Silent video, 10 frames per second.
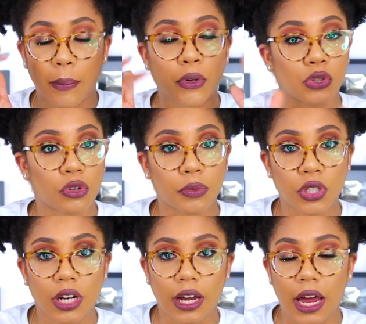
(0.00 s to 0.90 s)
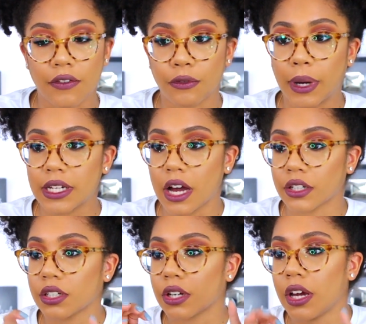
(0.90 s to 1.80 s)
prescription. I got it from my
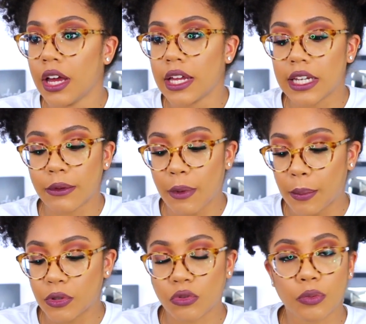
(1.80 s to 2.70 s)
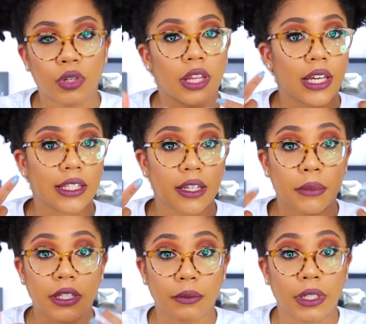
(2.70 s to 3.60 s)
doctor, typed in my prescription, and they sent
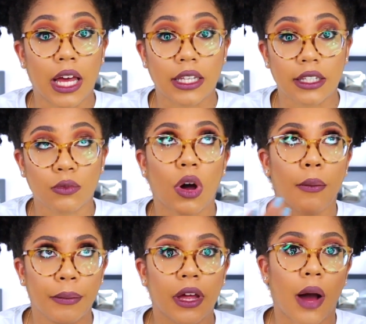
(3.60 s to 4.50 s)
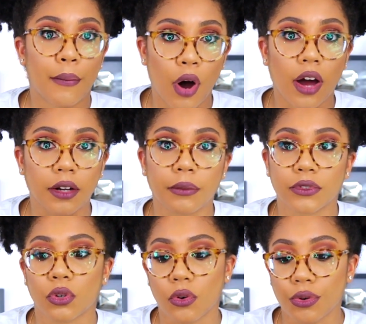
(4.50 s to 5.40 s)
me some glasses. Well, I mean, I bought them,
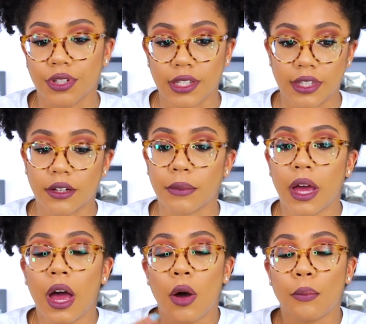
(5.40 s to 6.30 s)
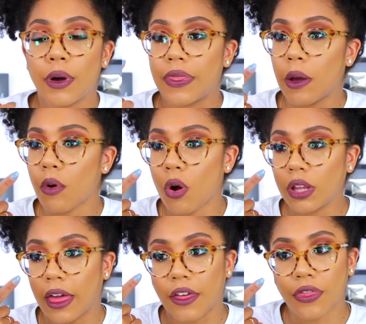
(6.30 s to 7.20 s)
so of course they sent them. But they were
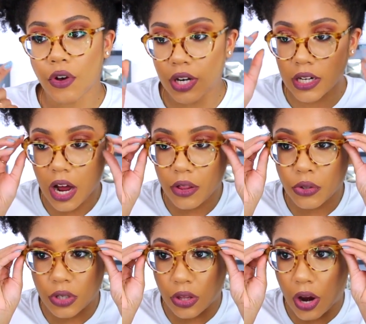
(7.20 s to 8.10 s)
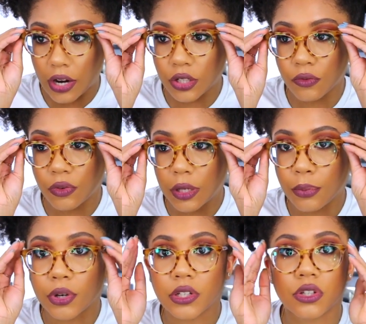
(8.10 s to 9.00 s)
only like $30 and they're actually really
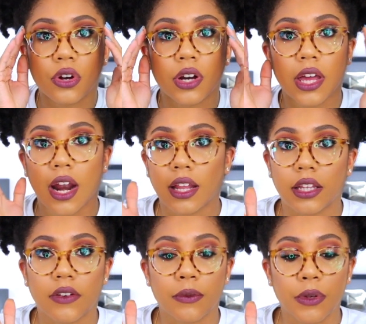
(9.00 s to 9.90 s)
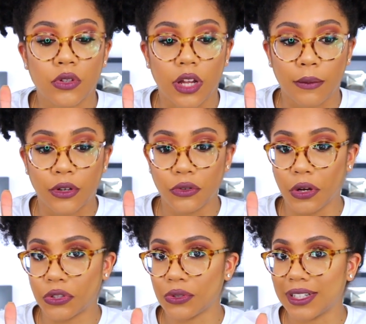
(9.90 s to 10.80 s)
pretty sturdy and I love them. These are like my new
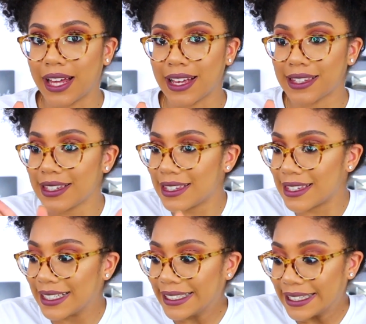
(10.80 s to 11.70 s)
go-to glasses.